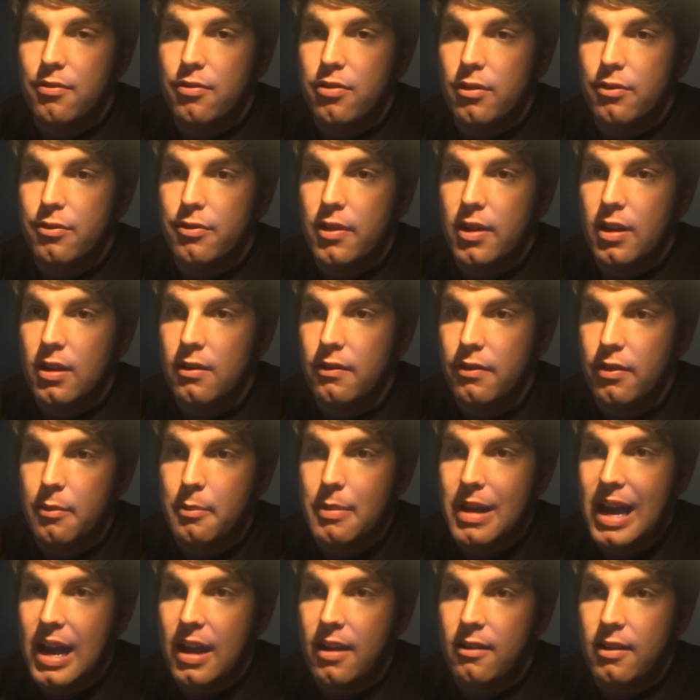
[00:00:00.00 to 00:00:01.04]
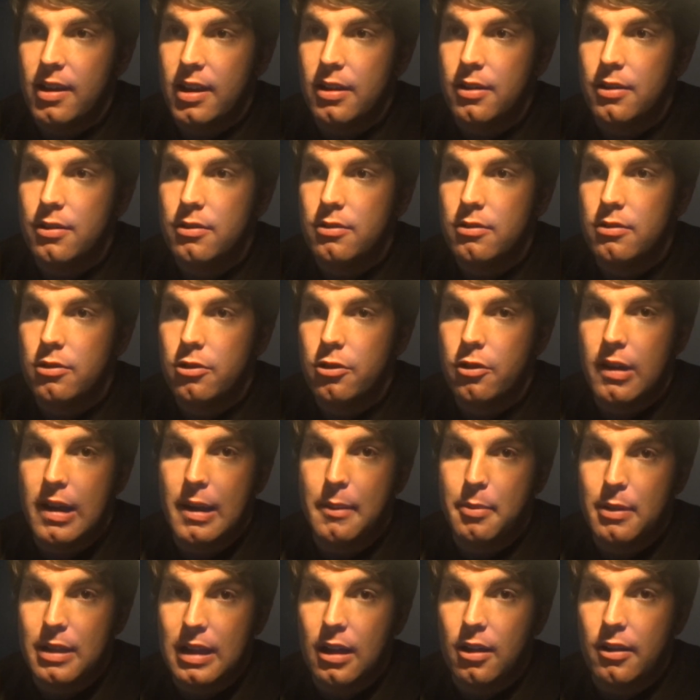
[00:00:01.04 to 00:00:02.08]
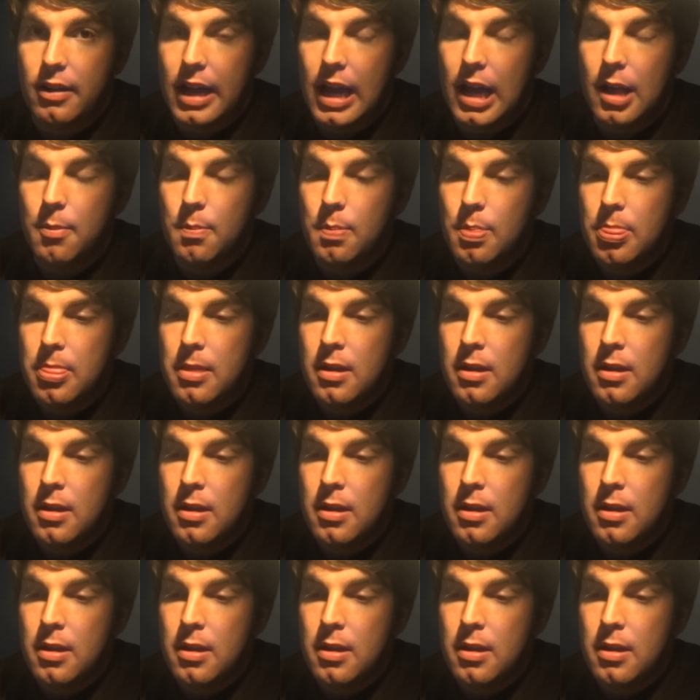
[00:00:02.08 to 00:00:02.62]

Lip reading: for fear of the battery crapping out again.